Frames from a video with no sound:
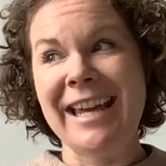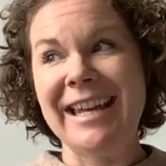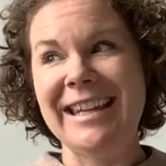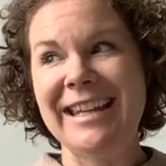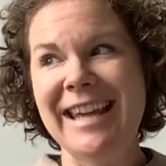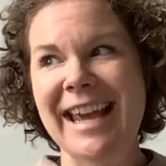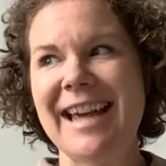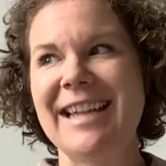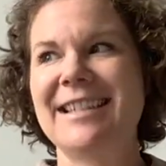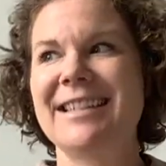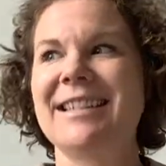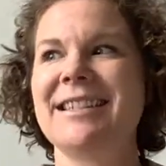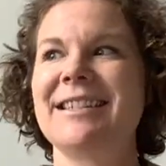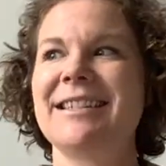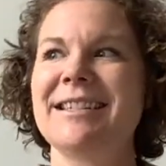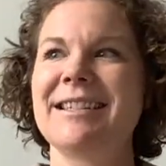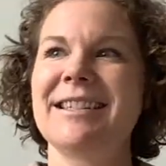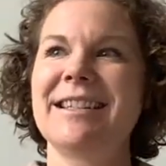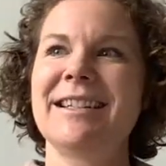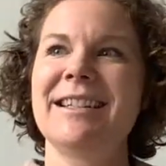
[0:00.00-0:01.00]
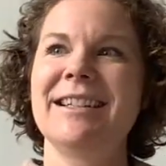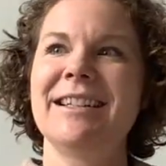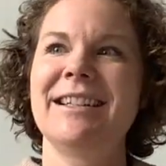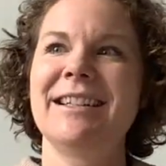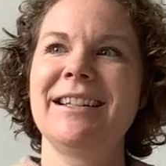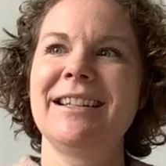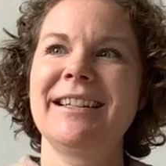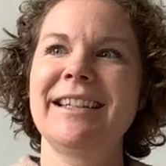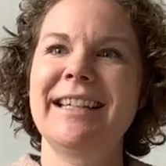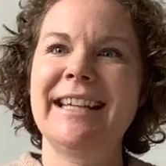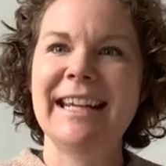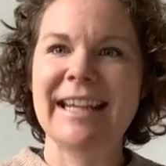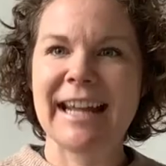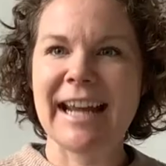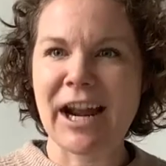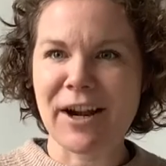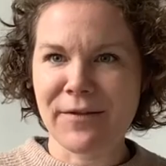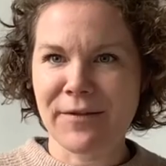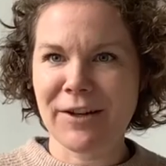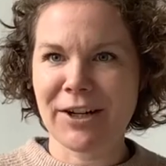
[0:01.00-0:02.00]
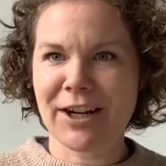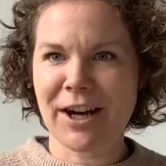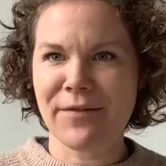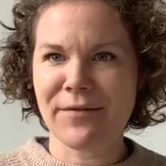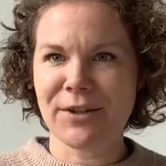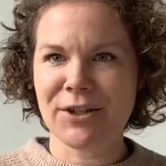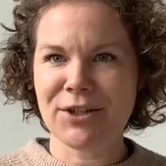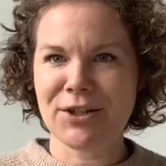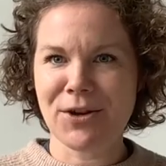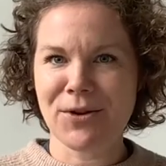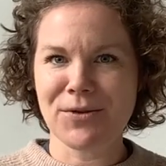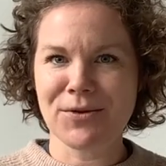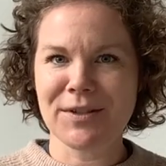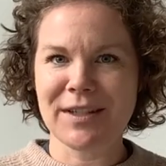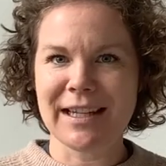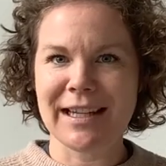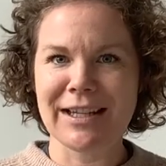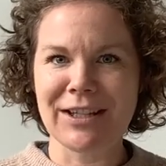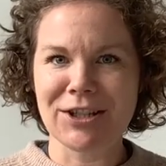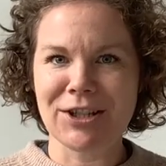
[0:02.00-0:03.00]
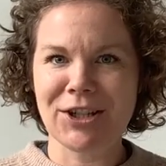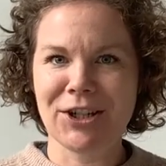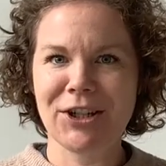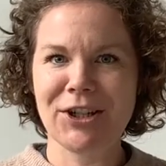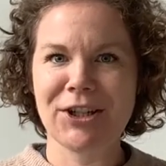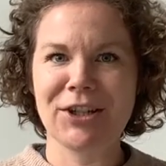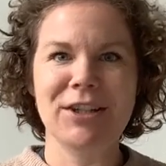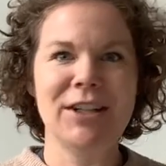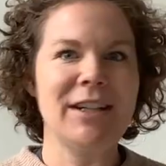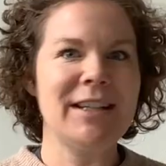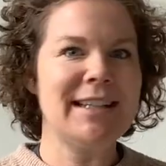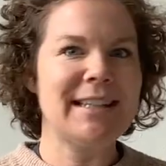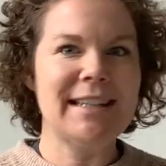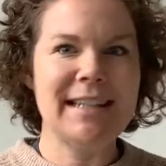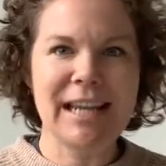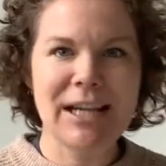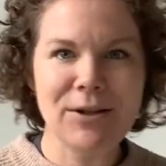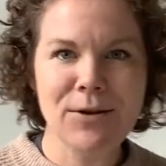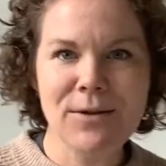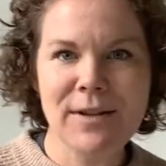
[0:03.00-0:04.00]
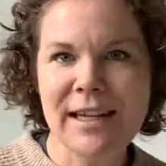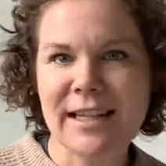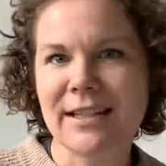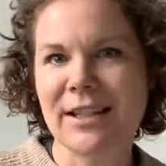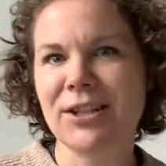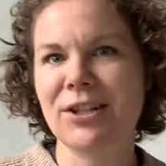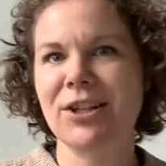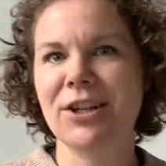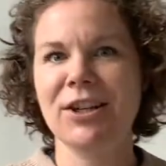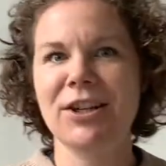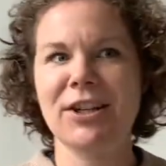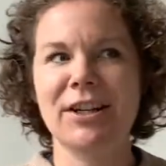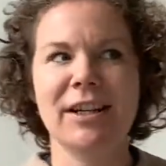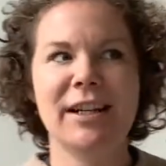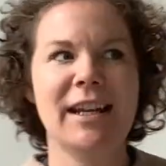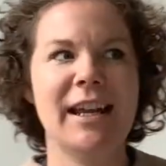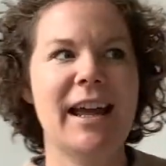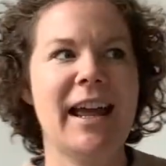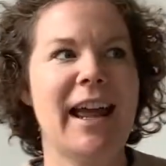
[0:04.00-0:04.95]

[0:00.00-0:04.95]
Yes, getting out of our comfort zones is good, seeing new things is good,